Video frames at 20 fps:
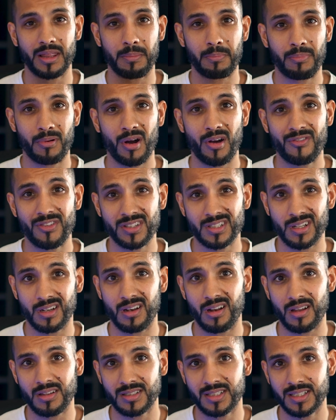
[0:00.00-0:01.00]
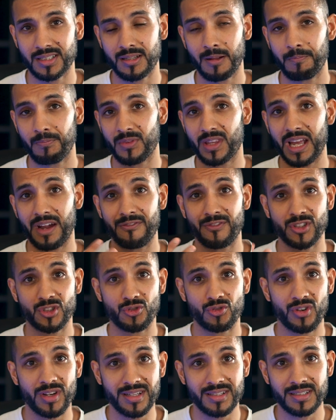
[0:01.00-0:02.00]
the profits and losses, the average
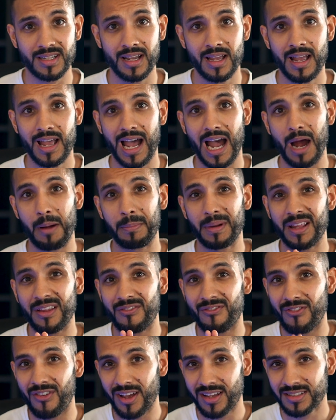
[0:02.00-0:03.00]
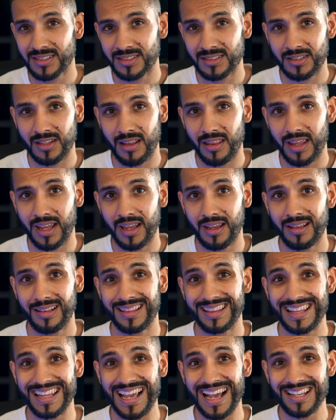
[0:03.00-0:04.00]
risk, how many investors are there,
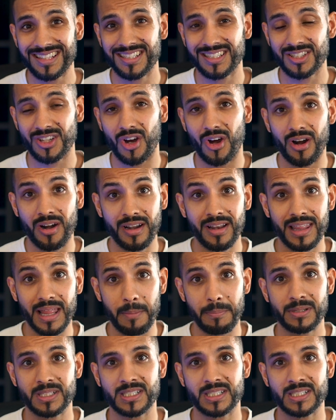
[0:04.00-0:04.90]
the assets under that